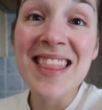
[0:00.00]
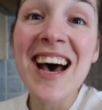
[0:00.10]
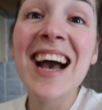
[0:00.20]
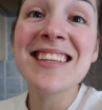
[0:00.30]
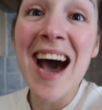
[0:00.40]

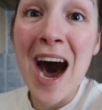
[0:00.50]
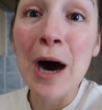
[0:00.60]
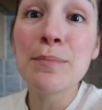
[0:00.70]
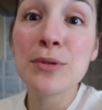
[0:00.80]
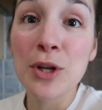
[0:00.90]
That is
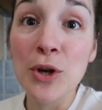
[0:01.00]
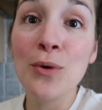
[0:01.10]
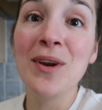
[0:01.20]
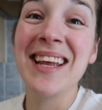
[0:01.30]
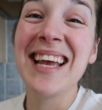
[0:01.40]

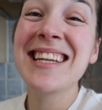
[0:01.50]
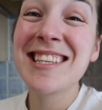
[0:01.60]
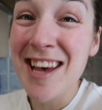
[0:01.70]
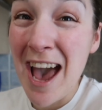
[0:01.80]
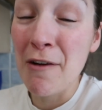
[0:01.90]
absolutely
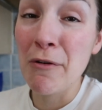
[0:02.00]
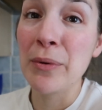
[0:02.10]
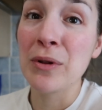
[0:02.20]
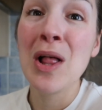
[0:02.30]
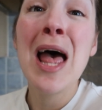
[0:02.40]

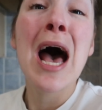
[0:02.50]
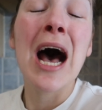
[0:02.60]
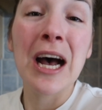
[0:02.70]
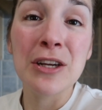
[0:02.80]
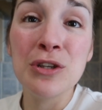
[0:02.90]
terrible.
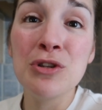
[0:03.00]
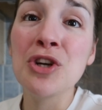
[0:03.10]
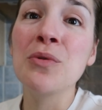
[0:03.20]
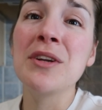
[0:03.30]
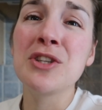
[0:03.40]
As you
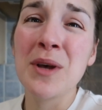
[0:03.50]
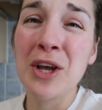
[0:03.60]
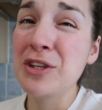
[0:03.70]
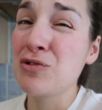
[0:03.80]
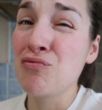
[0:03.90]
chew into
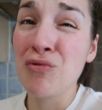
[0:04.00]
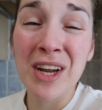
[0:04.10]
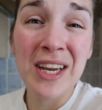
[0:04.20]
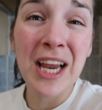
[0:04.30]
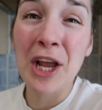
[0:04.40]
it, it's
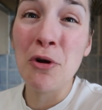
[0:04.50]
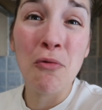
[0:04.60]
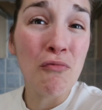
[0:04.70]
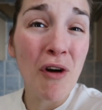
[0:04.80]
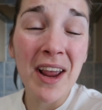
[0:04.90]
really like
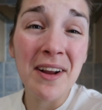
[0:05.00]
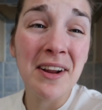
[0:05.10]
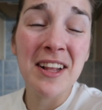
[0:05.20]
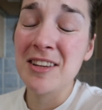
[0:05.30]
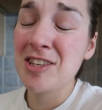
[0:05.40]

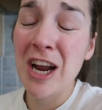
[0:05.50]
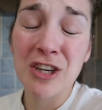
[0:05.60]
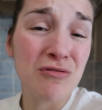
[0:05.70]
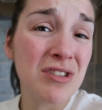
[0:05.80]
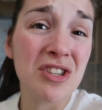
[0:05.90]
grainy. The
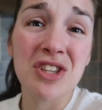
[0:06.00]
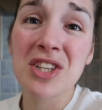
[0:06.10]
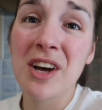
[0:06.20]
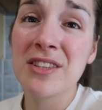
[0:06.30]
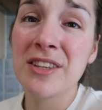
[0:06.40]
texture is
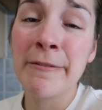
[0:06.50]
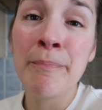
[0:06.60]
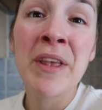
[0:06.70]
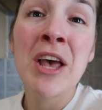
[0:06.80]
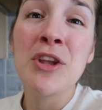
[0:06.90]

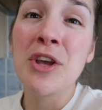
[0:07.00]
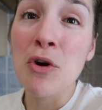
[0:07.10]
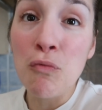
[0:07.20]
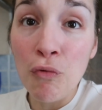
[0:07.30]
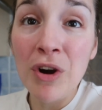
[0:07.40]
disgusting.
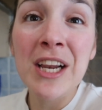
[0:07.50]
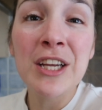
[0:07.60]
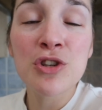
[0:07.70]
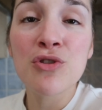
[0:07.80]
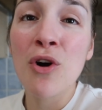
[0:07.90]
You get
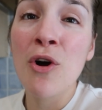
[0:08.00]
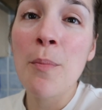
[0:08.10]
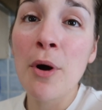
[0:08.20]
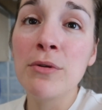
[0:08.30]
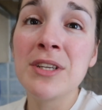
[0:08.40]
really
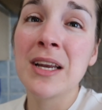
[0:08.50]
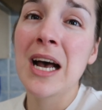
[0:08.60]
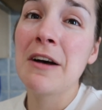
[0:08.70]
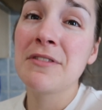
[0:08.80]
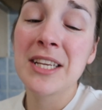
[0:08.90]
strong protein
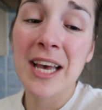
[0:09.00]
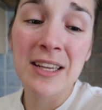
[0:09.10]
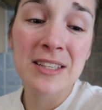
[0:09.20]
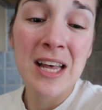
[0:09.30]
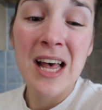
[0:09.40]

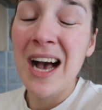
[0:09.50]
aftertaste.